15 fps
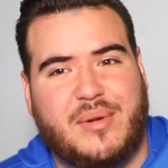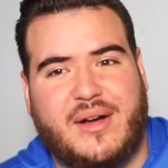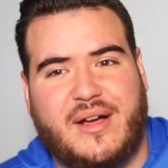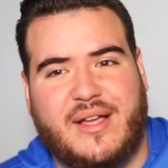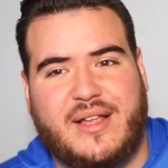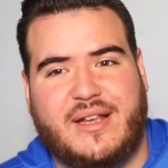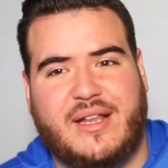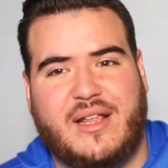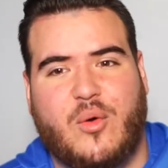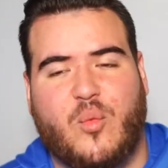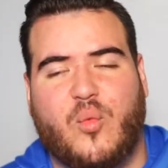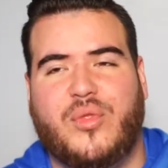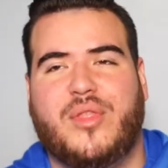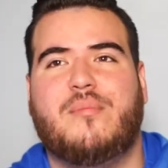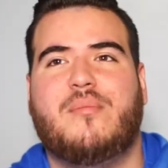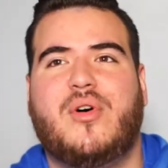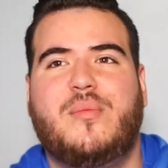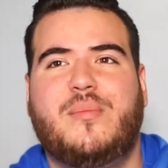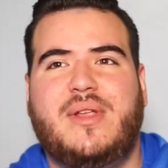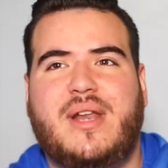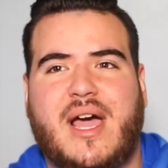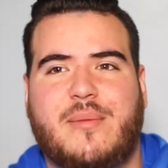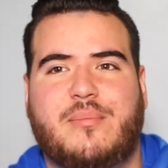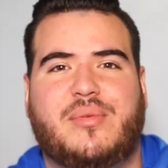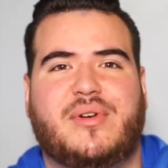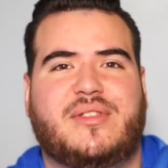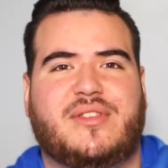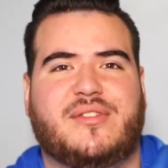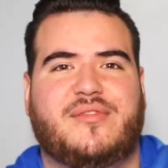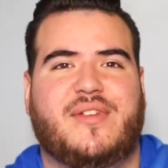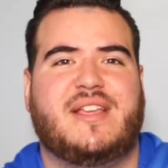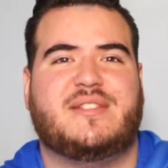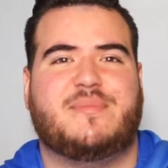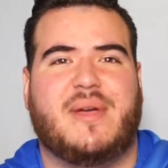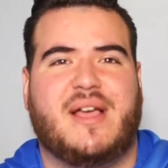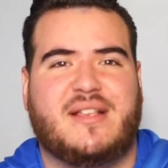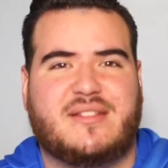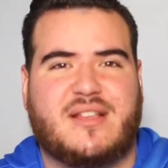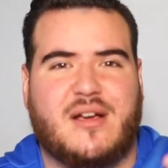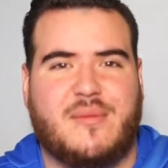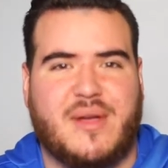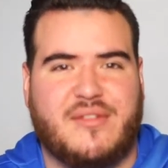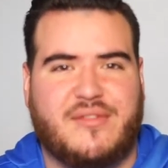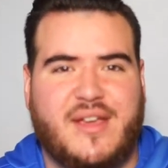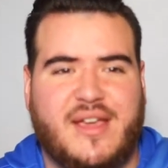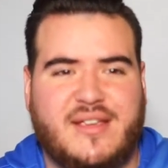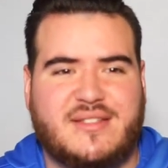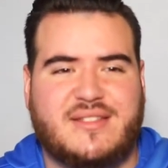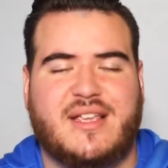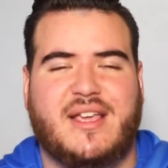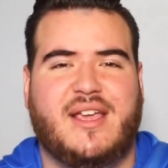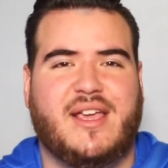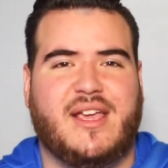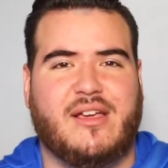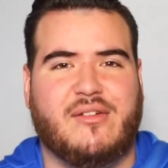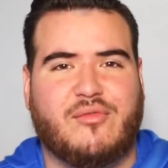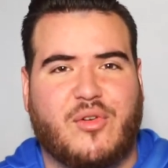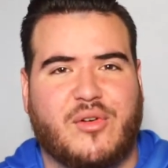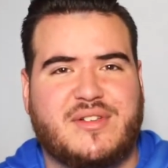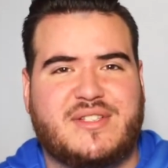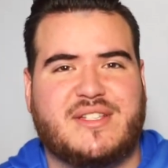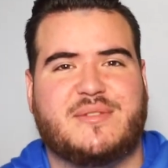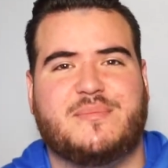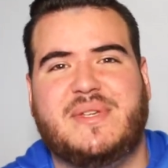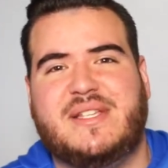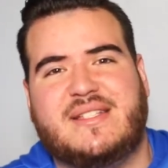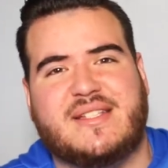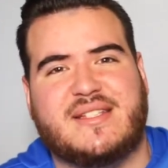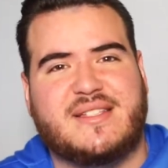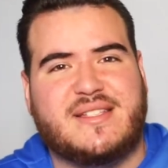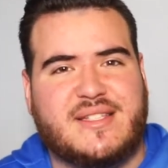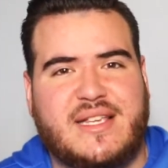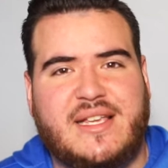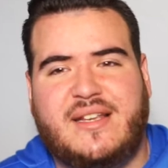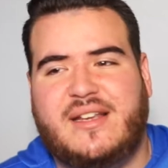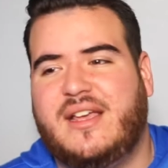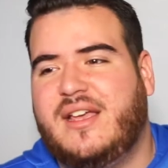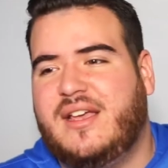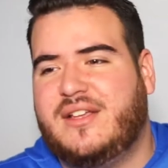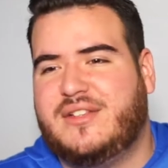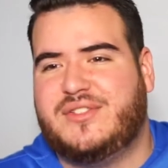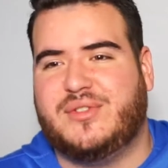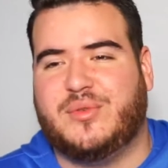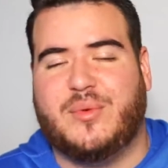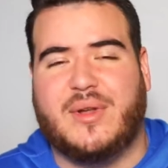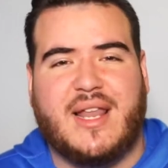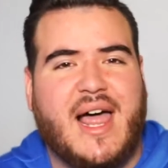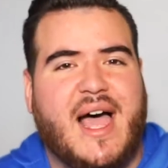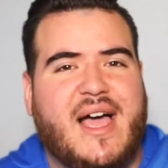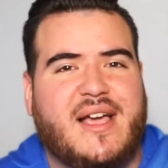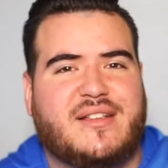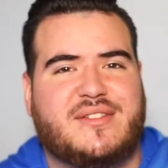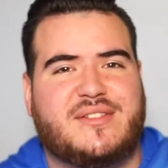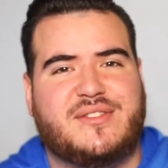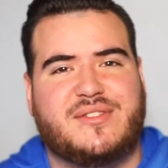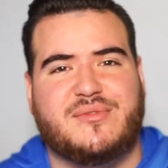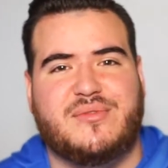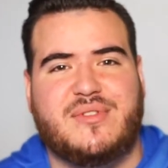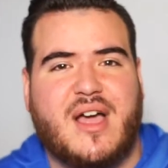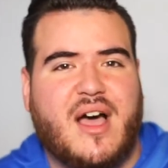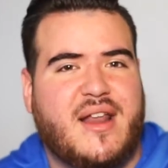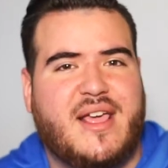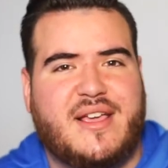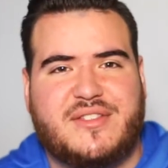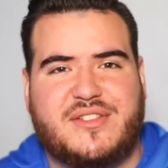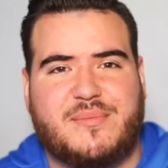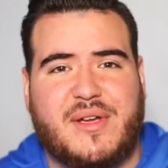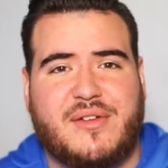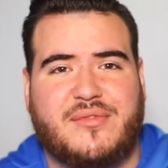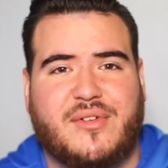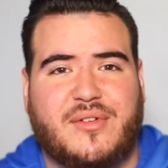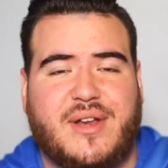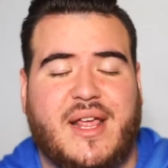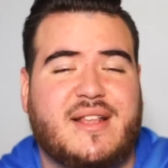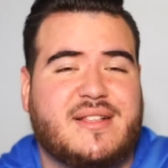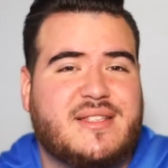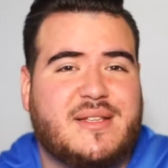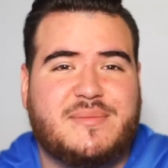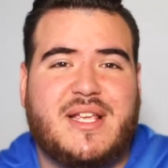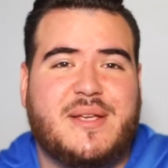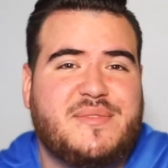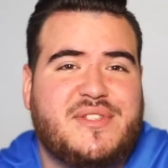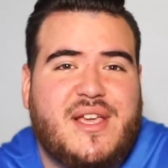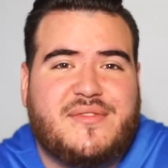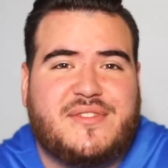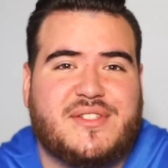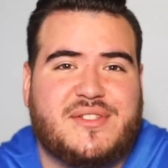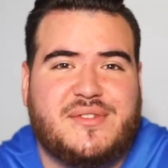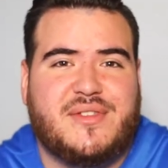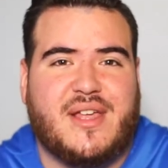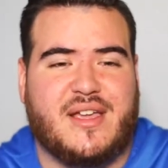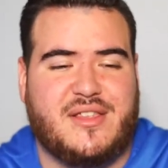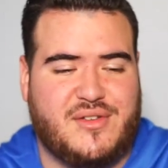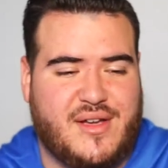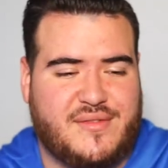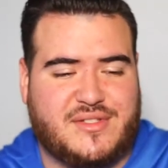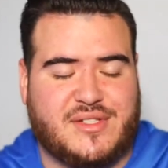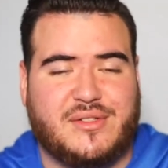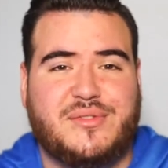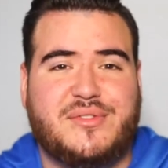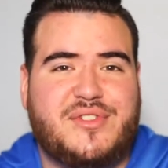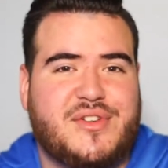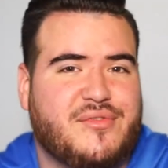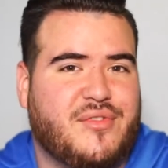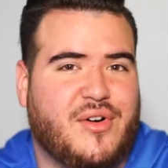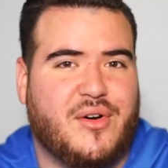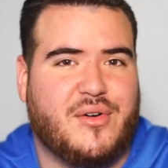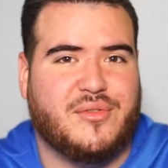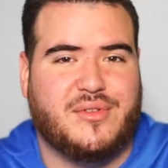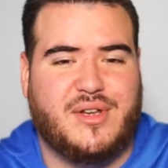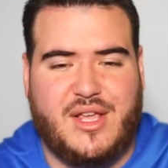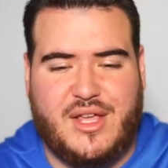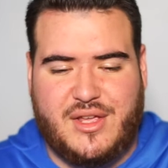but the moment I put the face mask on my face, it forces me to sit, to relax, to not answer my phone. And sometimes you have to do that. You have to lose your phone,